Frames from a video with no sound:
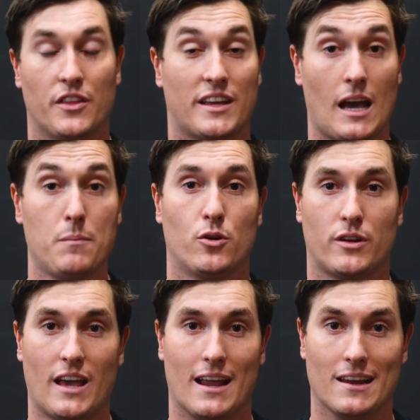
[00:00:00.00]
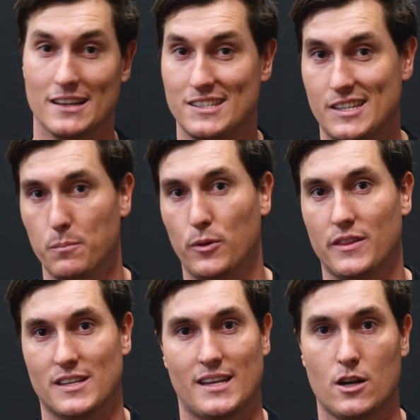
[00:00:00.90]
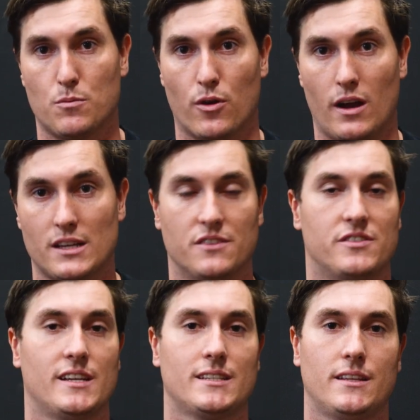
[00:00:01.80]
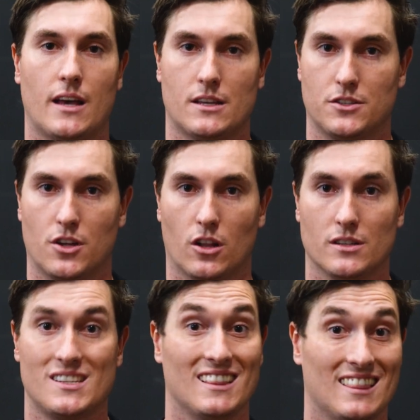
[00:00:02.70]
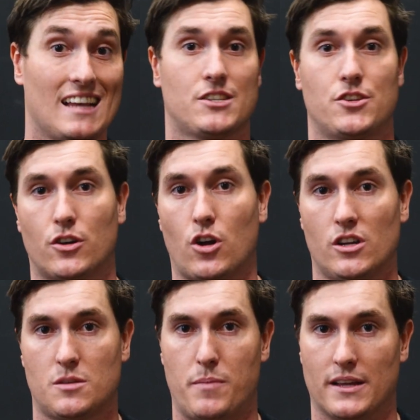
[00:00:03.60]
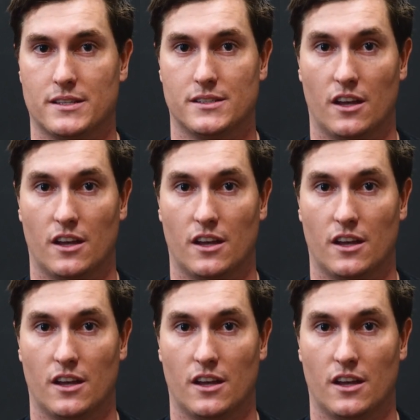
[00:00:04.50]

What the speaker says: The capital gain is simply the sale price of $60,000 less your cost basis